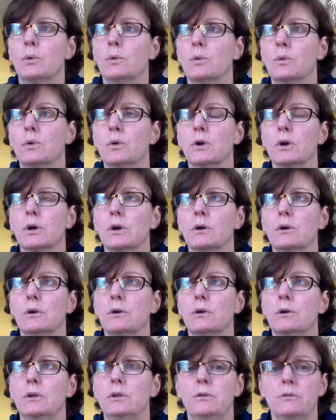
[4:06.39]

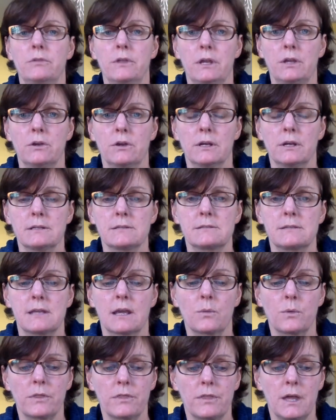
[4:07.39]
or you think you're going to
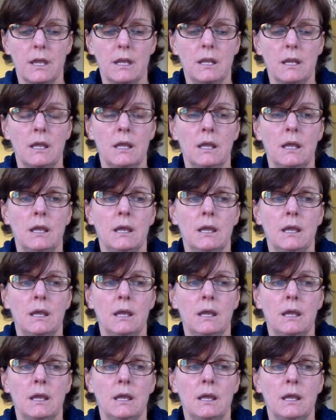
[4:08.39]
stick with it.